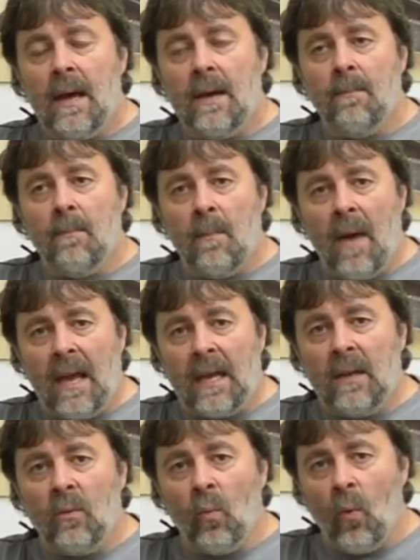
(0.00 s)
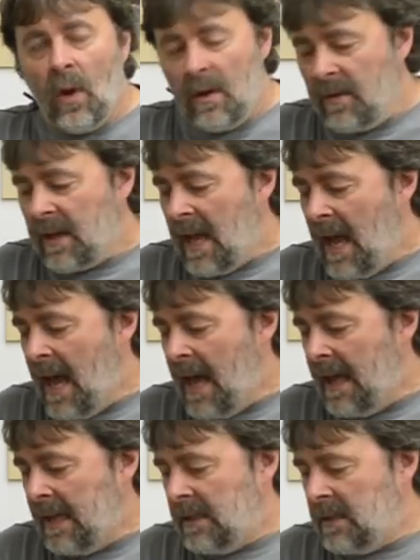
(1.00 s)
making
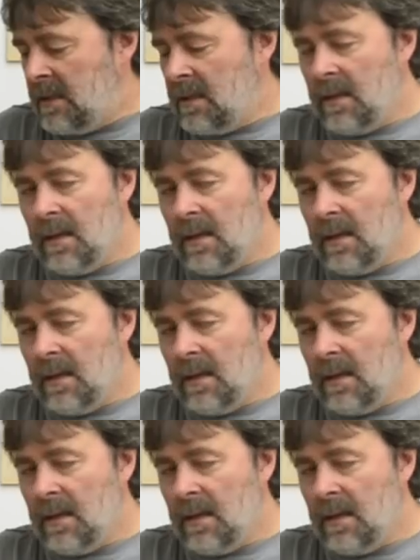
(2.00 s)
one-of-a-kind,